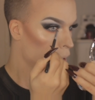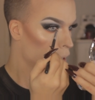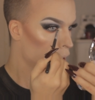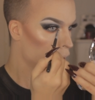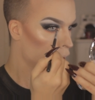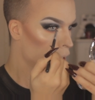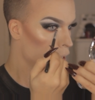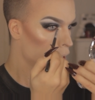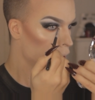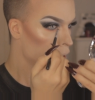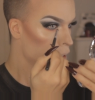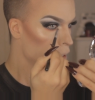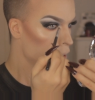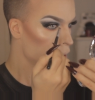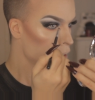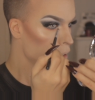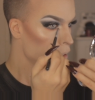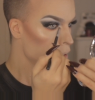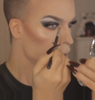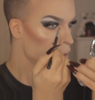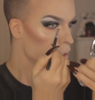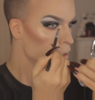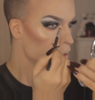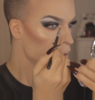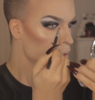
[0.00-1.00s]

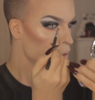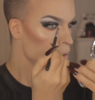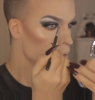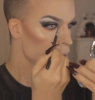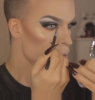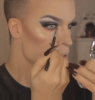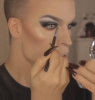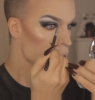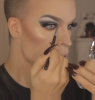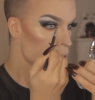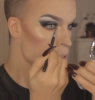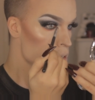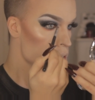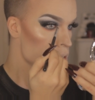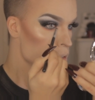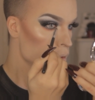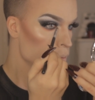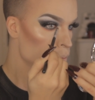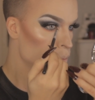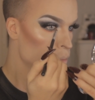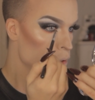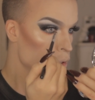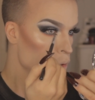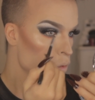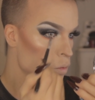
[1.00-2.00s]
and
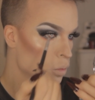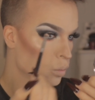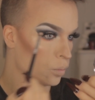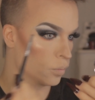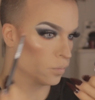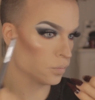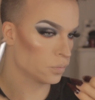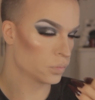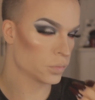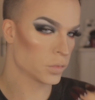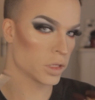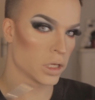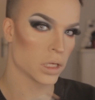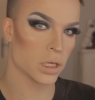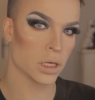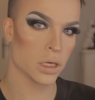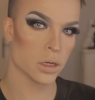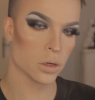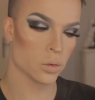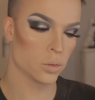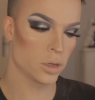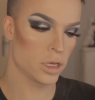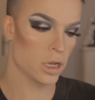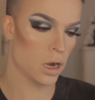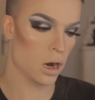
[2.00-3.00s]
boom,
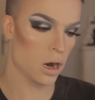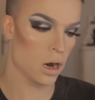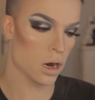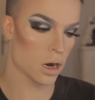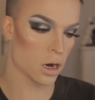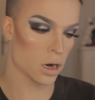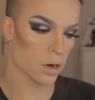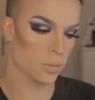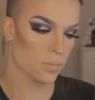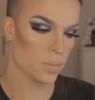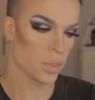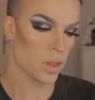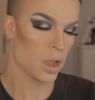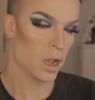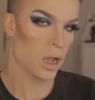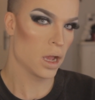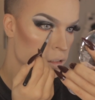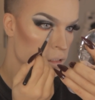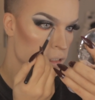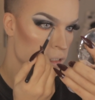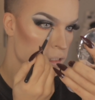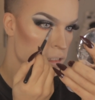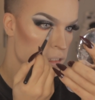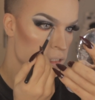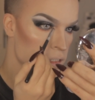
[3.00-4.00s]
here we are.
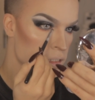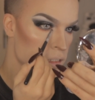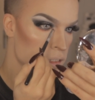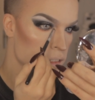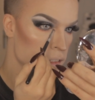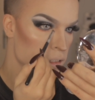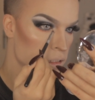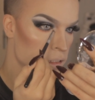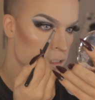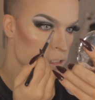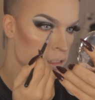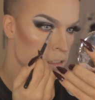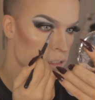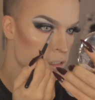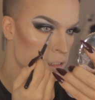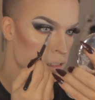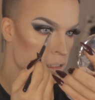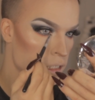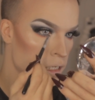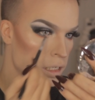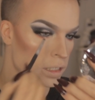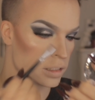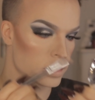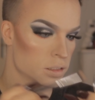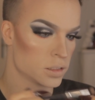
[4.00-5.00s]
This just
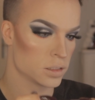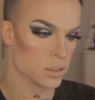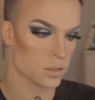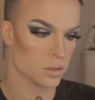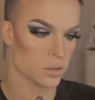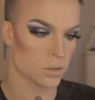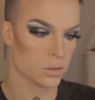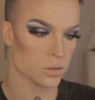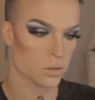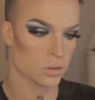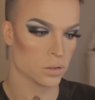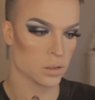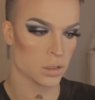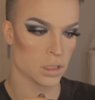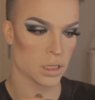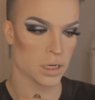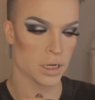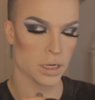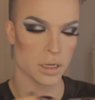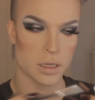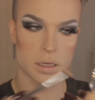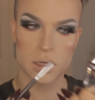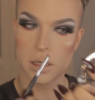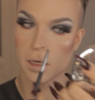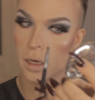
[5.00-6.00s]
takes you
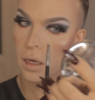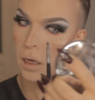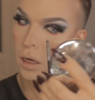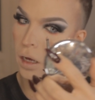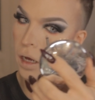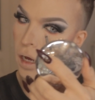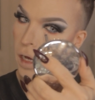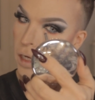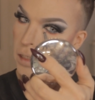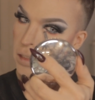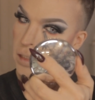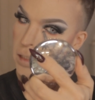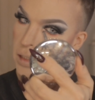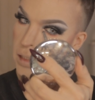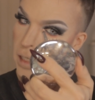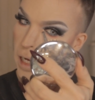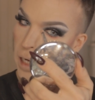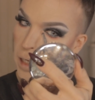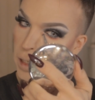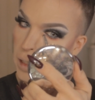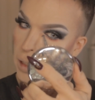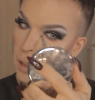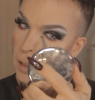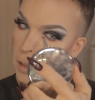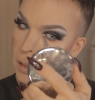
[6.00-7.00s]
like a
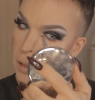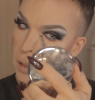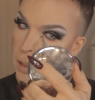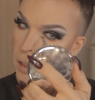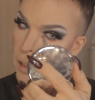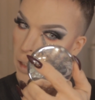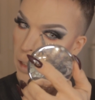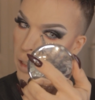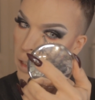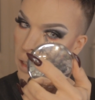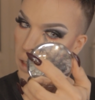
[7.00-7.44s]
second.